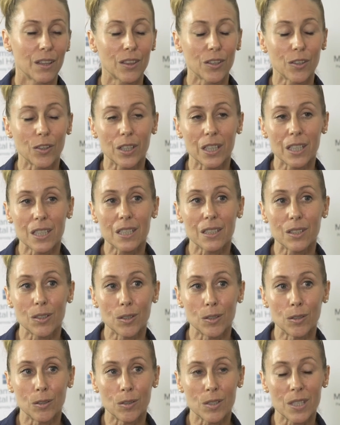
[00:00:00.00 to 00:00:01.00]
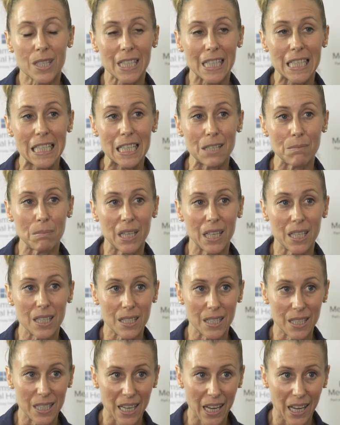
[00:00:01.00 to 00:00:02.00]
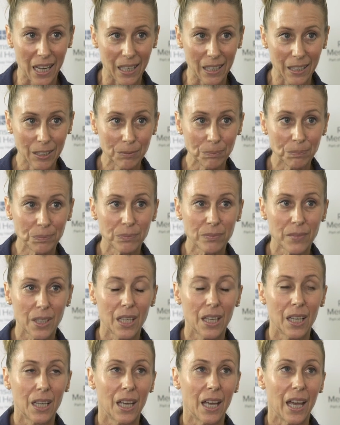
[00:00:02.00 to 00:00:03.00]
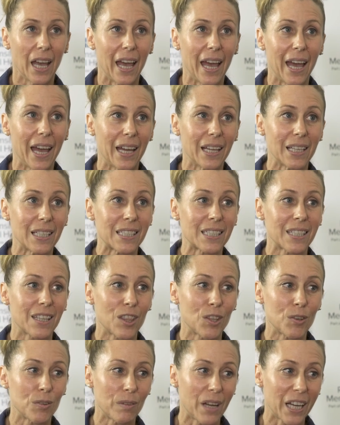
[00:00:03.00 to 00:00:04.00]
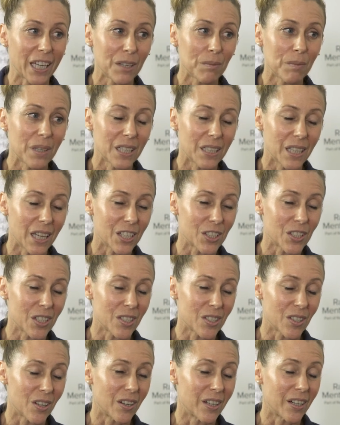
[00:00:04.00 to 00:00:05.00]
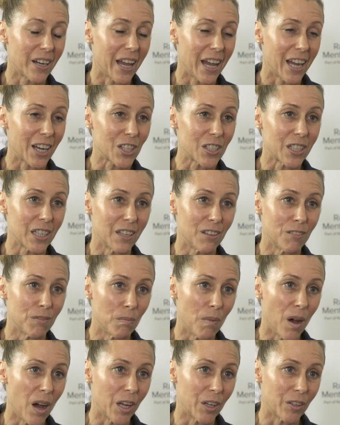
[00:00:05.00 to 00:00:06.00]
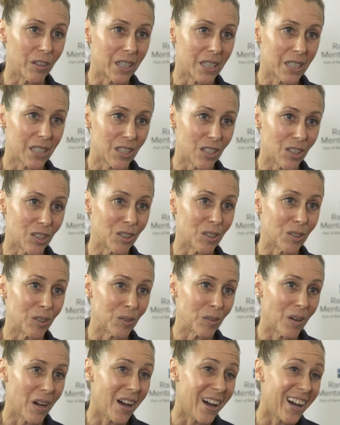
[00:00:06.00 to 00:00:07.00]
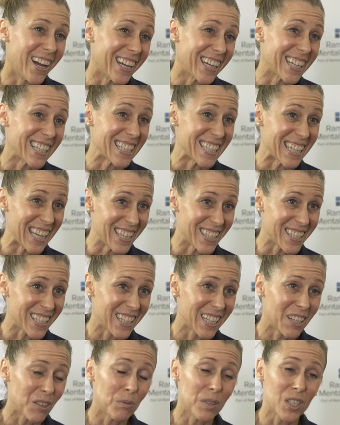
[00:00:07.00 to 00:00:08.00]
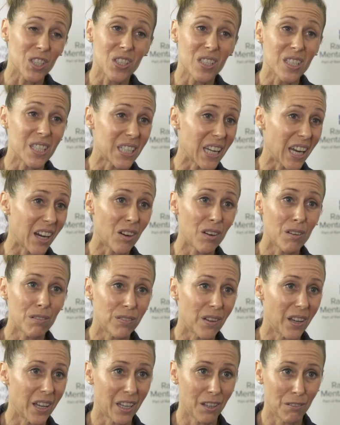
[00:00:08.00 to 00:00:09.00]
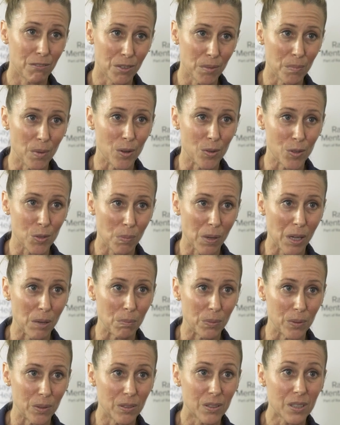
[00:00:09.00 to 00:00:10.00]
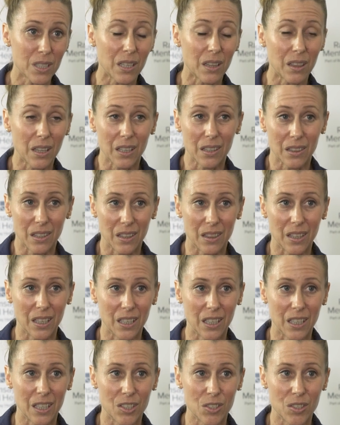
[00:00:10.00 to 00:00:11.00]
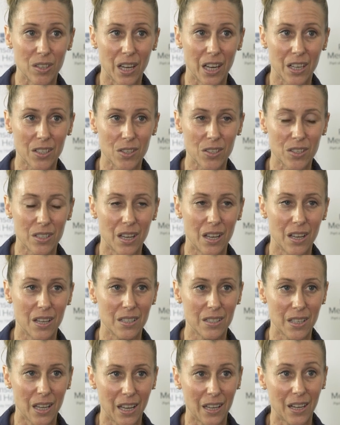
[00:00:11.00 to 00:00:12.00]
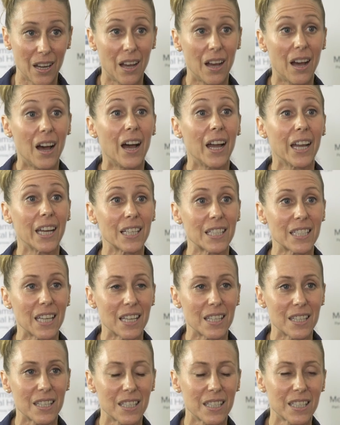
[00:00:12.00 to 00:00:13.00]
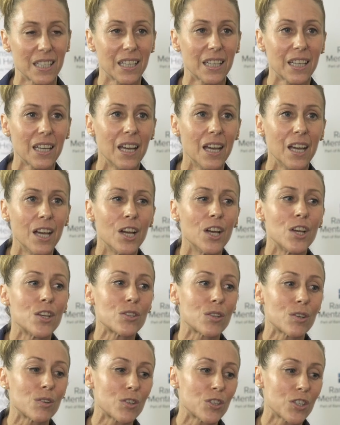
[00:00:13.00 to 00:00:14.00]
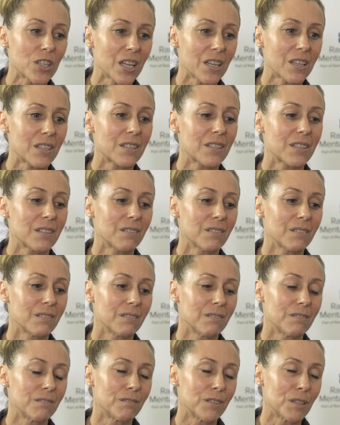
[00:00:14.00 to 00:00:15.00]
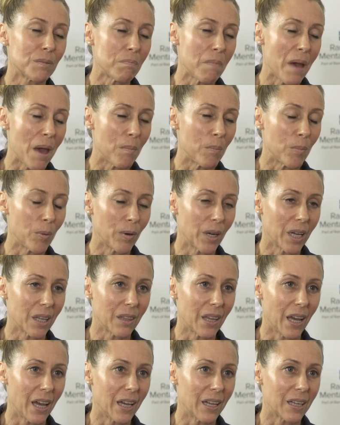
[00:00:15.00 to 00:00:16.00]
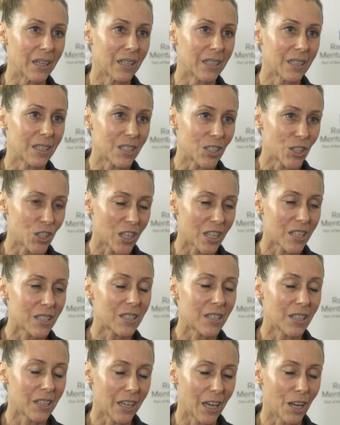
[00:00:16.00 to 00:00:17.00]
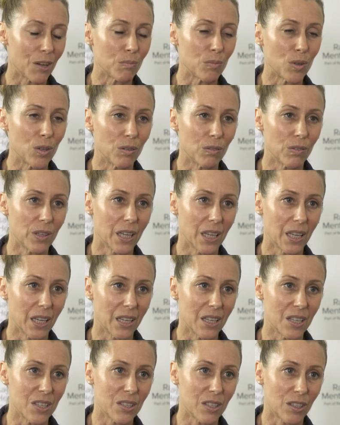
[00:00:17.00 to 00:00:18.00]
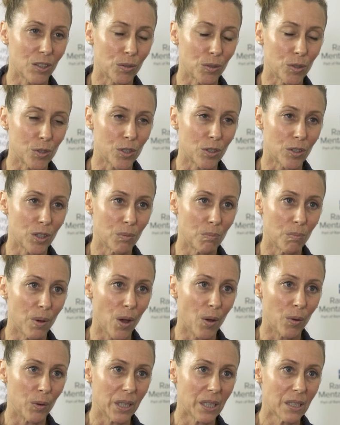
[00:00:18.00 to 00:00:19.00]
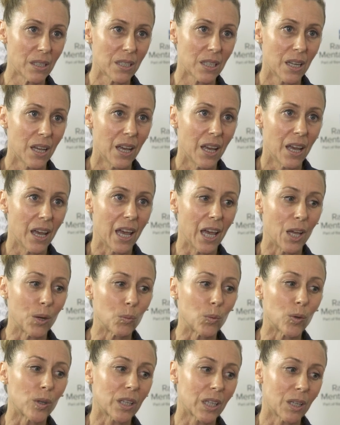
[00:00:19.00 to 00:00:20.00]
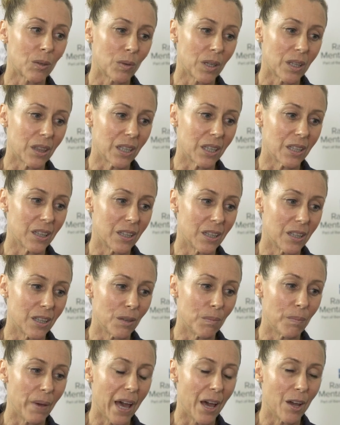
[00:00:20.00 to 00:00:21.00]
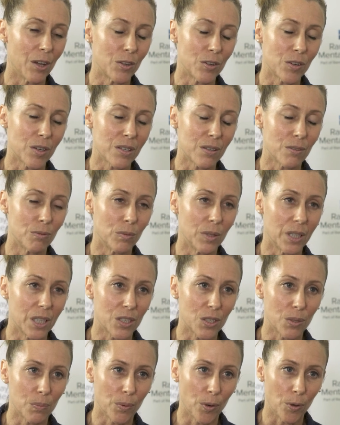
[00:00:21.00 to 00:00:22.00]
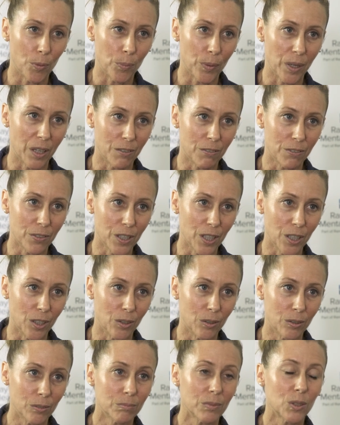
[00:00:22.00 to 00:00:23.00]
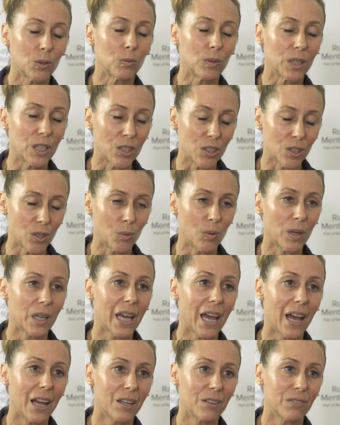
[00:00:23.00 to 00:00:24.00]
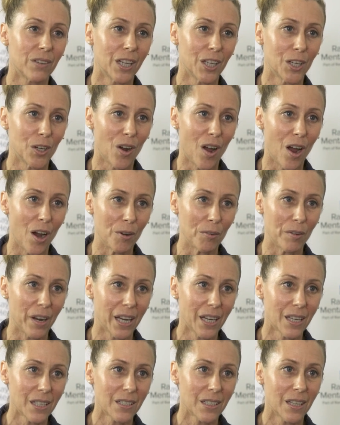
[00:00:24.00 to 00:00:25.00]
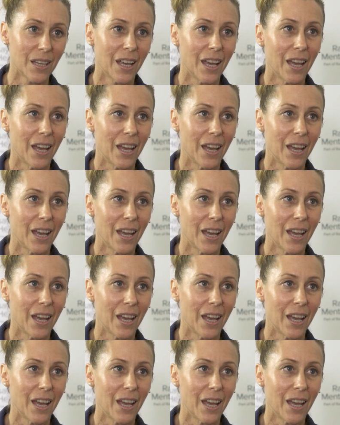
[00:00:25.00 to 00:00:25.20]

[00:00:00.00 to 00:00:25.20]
30 to 60 minutes a day. And the recommendations are actually of moderate to high intensity, which is terrifying for most people to think that they need to exercise at a high intensity. So, just remembering that just to get moving is the crucial component and working within the boundaries of what's appropriate for you. We do want to elevate your heart rate,